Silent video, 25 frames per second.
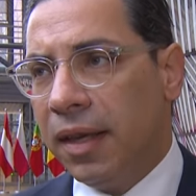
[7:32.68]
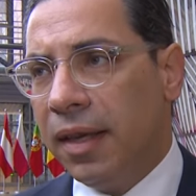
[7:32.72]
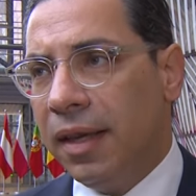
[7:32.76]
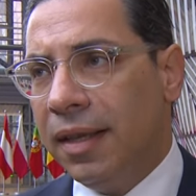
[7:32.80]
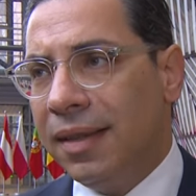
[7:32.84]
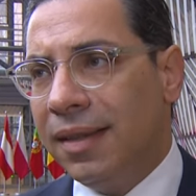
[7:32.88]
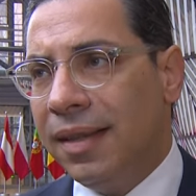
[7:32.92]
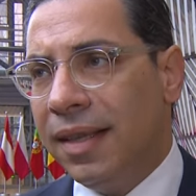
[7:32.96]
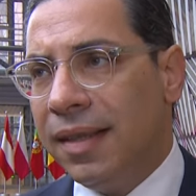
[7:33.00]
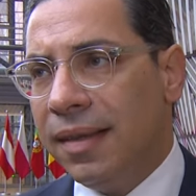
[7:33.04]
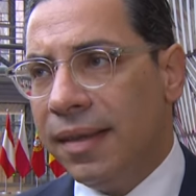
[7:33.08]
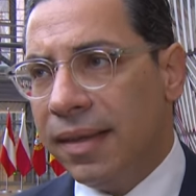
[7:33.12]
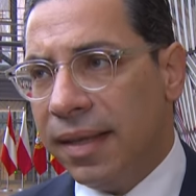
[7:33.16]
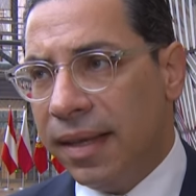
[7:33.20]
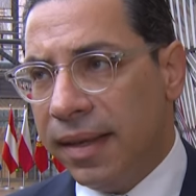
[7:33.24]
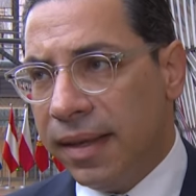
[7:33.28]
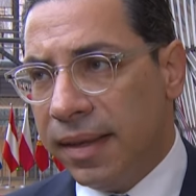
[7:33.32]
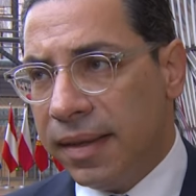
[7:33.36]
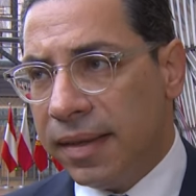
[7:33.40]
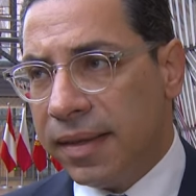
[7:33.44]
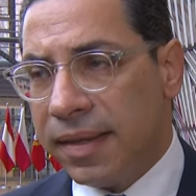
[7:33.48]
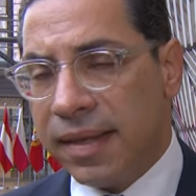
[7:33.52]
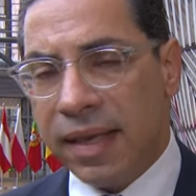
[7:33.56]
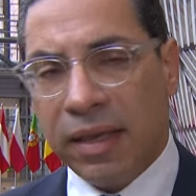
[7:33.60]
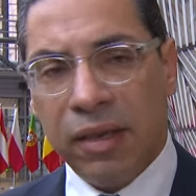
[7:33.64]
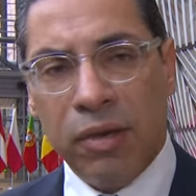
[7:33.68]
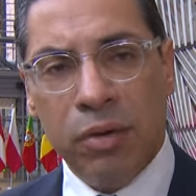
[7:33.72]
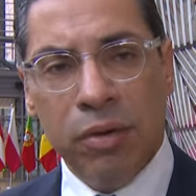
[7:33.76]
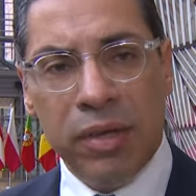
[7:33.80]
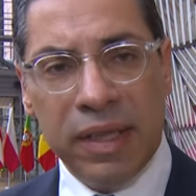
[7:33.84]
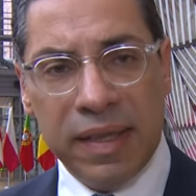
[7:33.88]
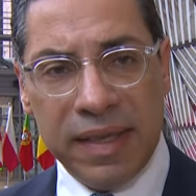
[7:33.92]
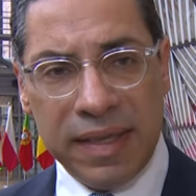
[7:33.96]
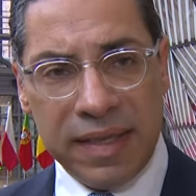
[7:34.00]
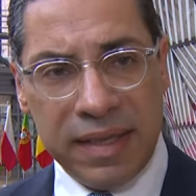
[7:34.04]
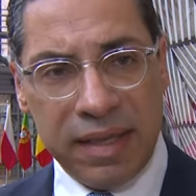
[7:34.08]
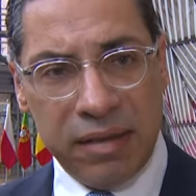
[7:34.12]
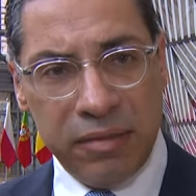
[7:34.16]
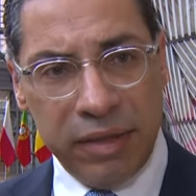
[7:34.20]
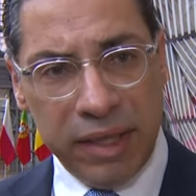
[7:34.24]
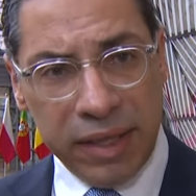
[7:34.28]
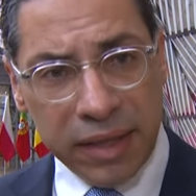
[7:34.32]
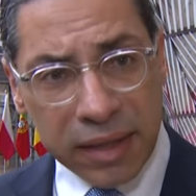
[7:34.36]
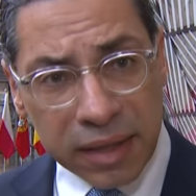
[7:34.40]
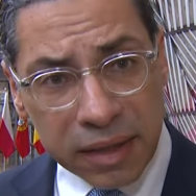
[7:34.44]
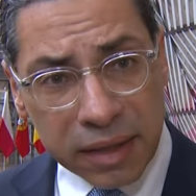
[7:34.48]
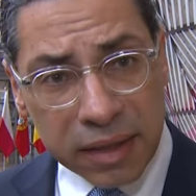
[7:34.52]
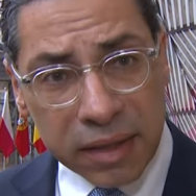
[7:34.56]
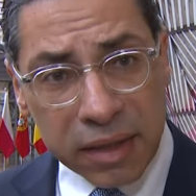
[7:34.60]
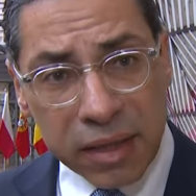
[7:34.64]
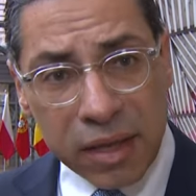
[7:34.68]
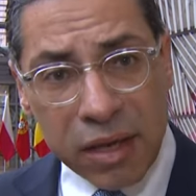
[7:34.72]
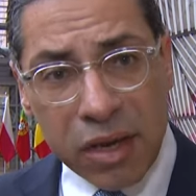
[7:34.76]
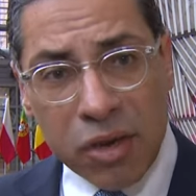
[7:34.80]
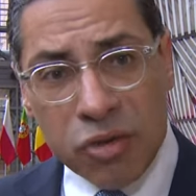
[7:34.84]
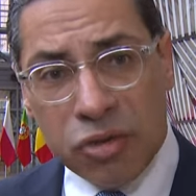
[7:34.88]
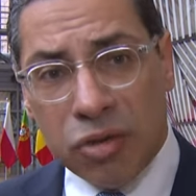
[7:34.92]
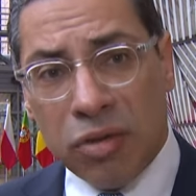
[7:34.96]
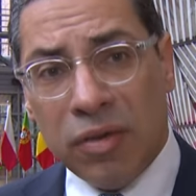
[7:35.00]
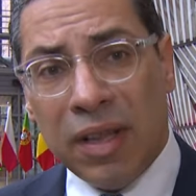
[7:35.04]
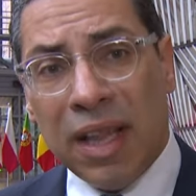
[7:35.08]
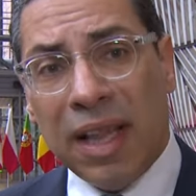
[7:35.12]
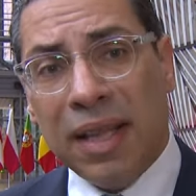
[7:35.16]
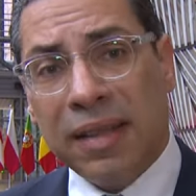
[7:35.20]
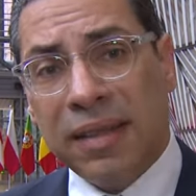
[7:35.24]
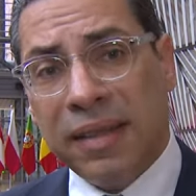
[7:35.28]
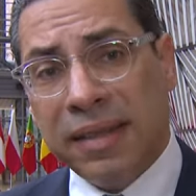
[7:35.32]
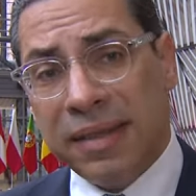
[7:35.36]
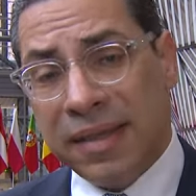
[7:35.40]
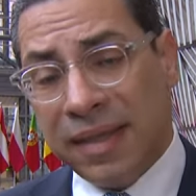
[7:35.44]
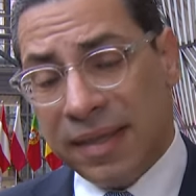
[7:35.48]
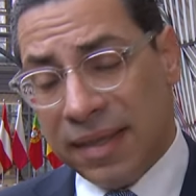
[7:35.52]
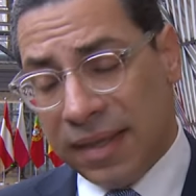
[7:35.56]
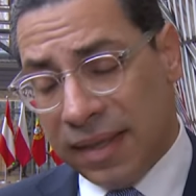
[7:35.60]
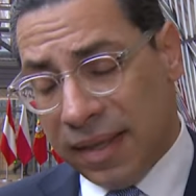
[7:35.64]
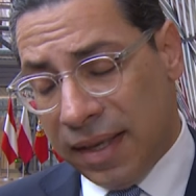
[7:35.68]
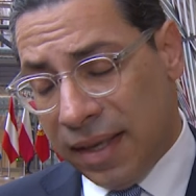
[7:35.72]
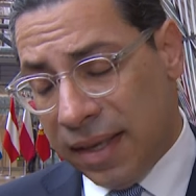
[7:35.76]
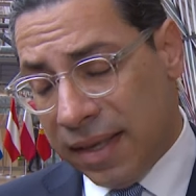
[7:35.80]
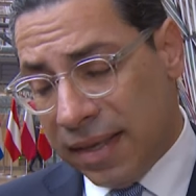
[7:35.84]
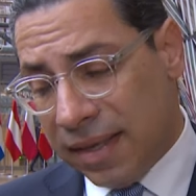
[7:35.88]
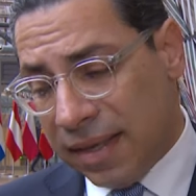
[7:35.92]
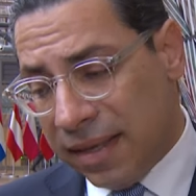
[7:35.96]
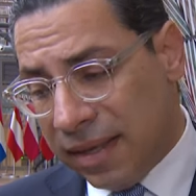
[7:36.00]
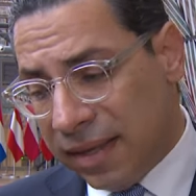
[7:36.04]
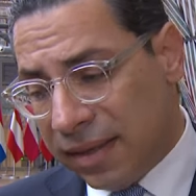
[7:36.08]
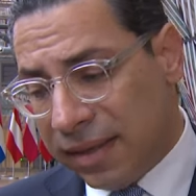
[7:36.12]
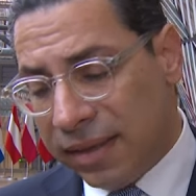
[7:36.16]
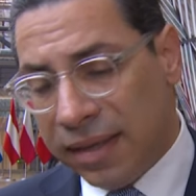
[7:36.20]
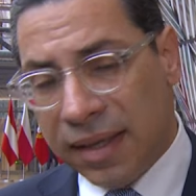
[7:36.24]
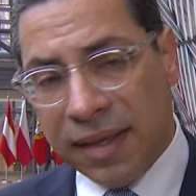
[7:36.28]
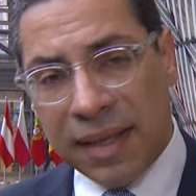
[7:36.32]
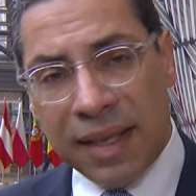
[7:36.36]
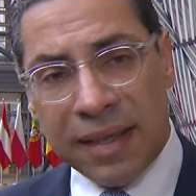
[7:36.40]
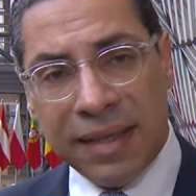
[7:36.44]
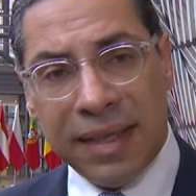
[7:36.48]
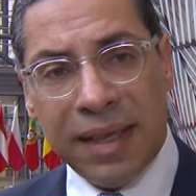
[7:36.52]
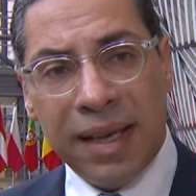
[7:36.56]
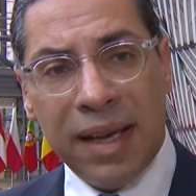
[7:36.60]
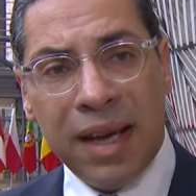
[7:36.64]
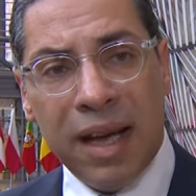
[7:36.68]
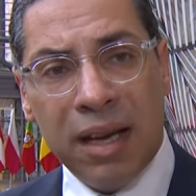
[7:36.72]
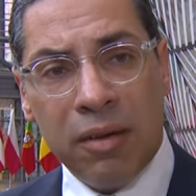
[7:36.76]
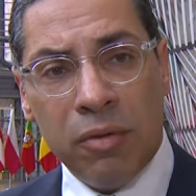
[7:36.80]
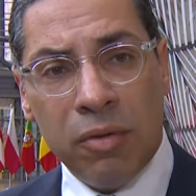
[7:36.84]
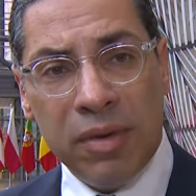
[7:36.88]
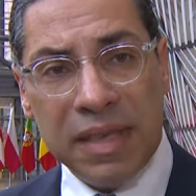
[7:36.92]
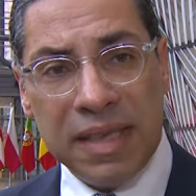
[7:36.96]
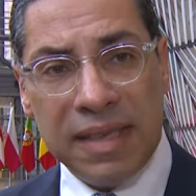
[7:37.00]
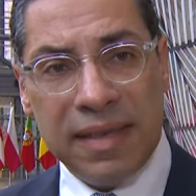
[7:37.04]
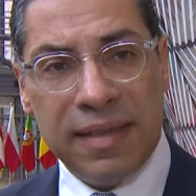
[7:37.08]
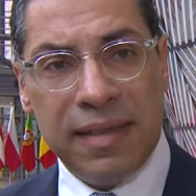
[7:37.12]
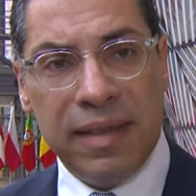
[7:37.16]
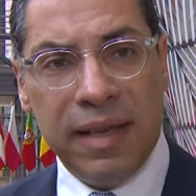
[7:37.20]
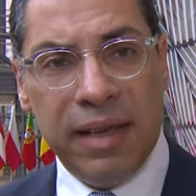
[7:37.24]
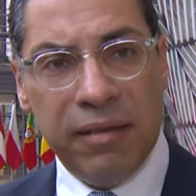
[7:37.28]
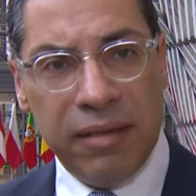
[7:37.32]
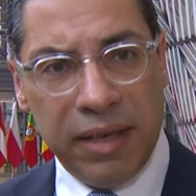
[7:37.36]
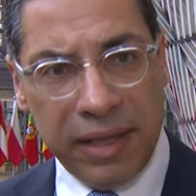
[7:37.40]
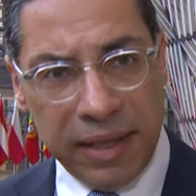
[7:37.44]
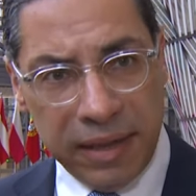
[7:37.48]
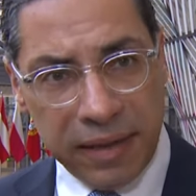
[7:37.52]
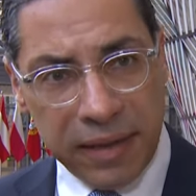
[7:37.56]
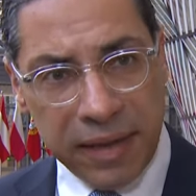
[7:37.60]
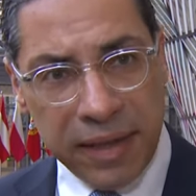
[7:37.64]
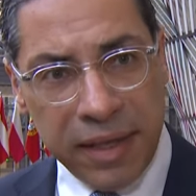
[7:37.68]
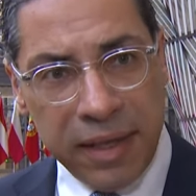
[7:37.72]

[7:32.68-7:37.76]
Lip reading: detailed security screening so that it's certain that the cargo is sterile.